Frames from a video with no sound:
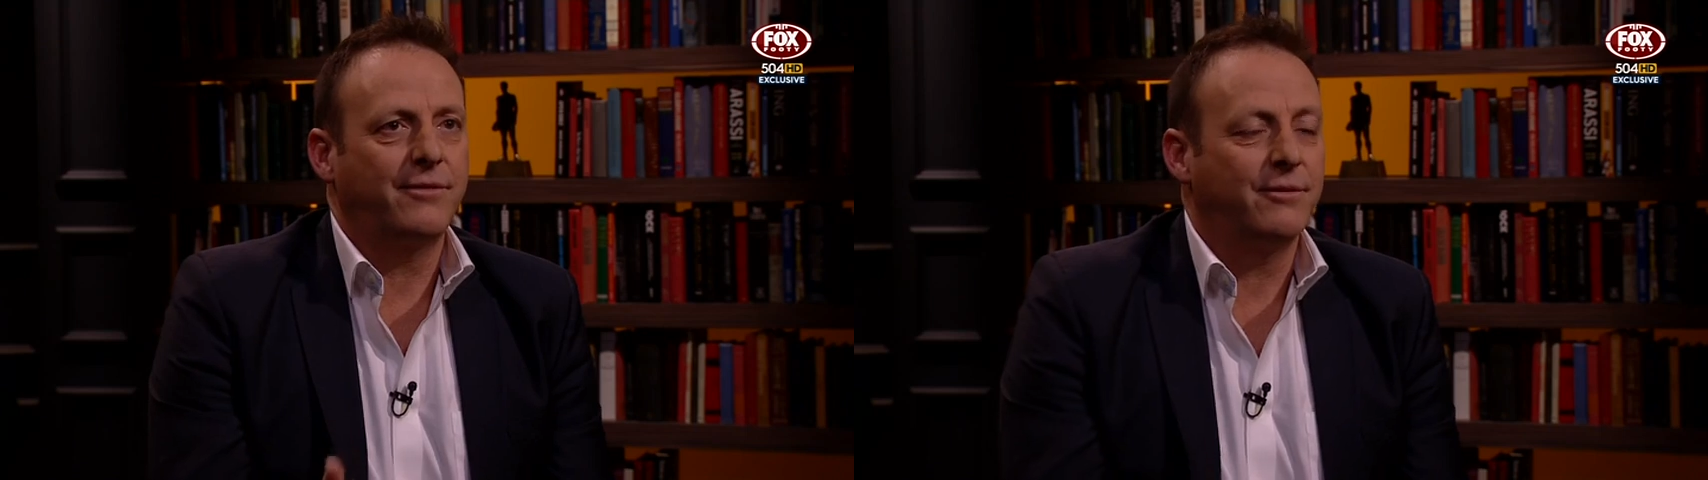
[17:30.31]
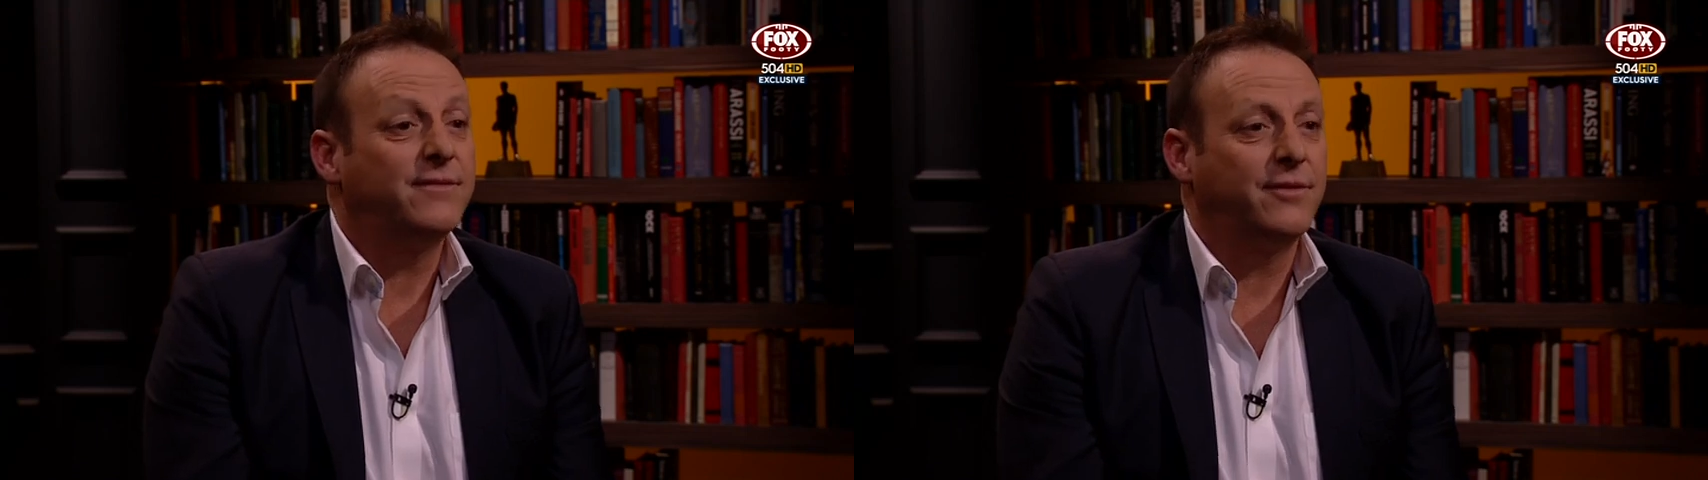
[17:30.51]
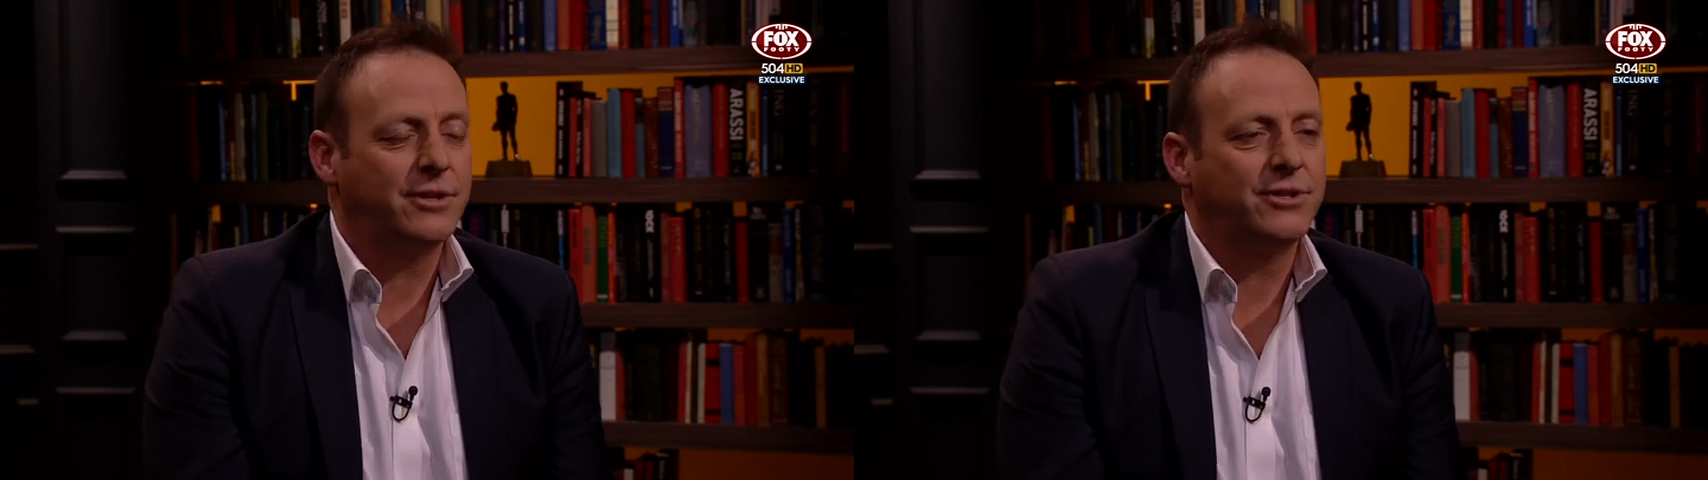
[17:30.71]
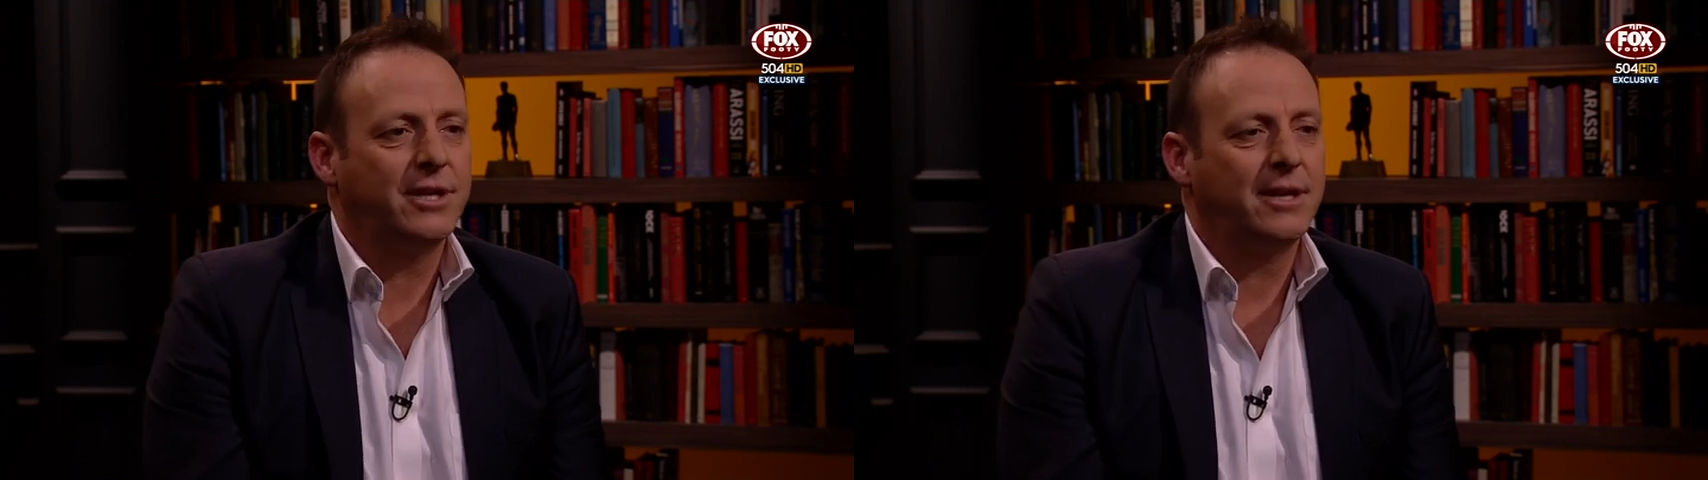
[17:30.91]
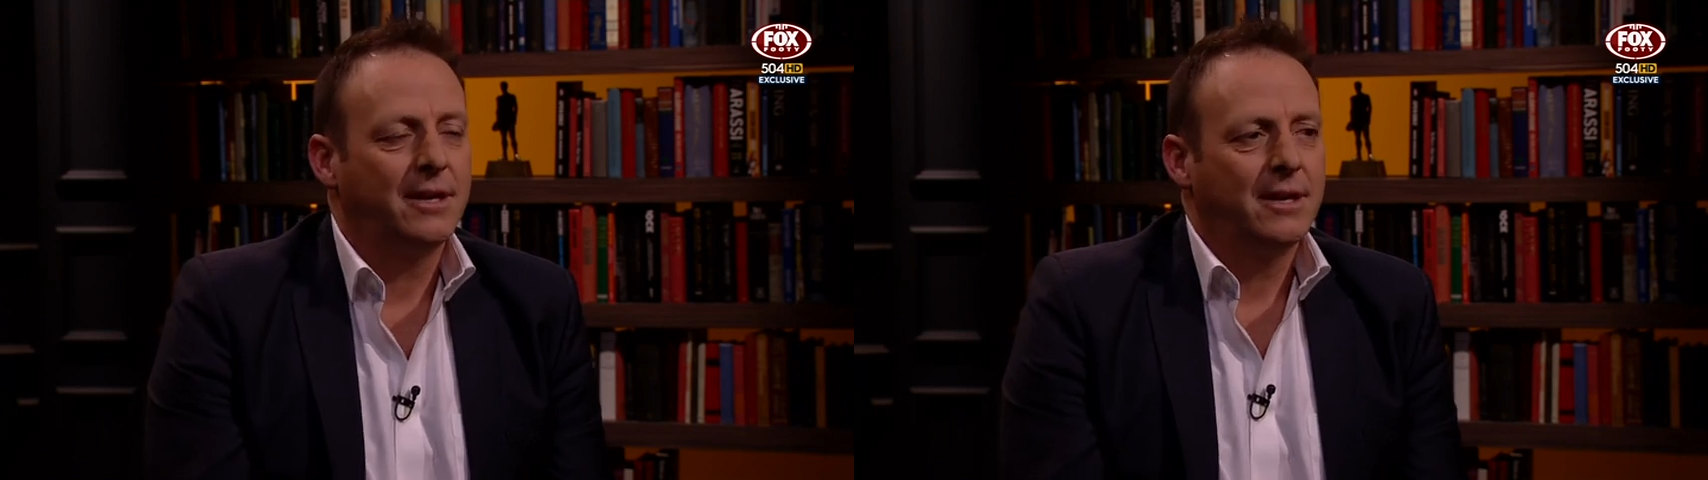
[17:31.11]
through his first
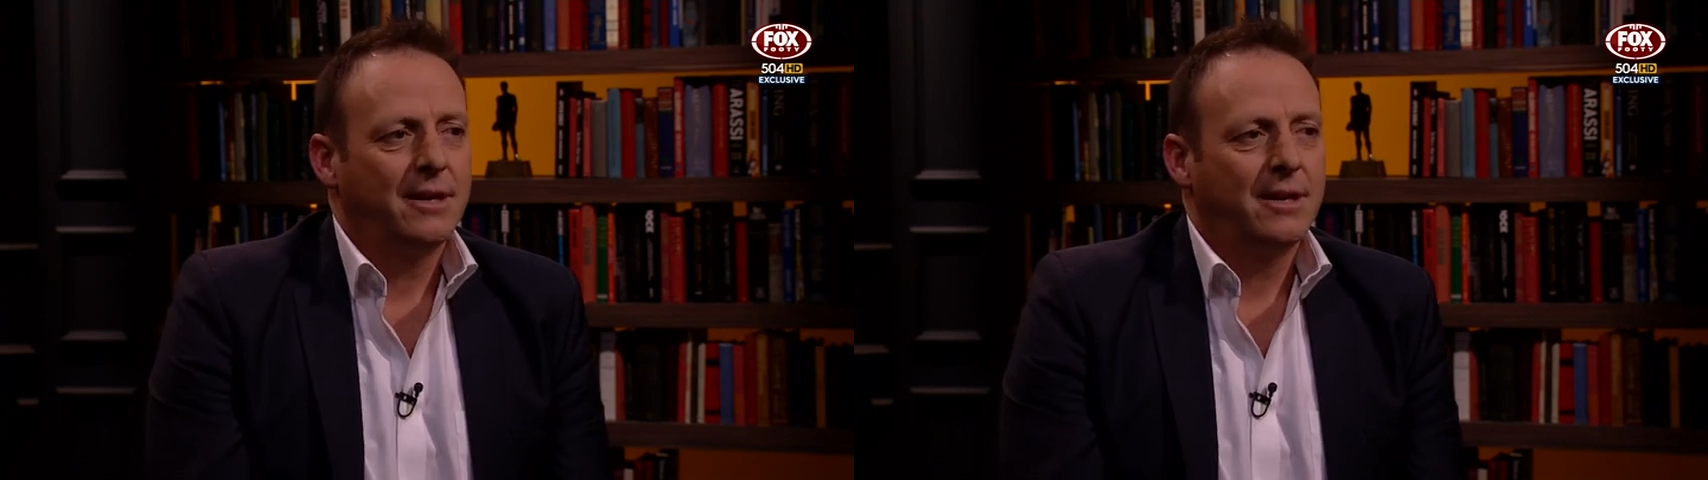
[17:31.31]
year,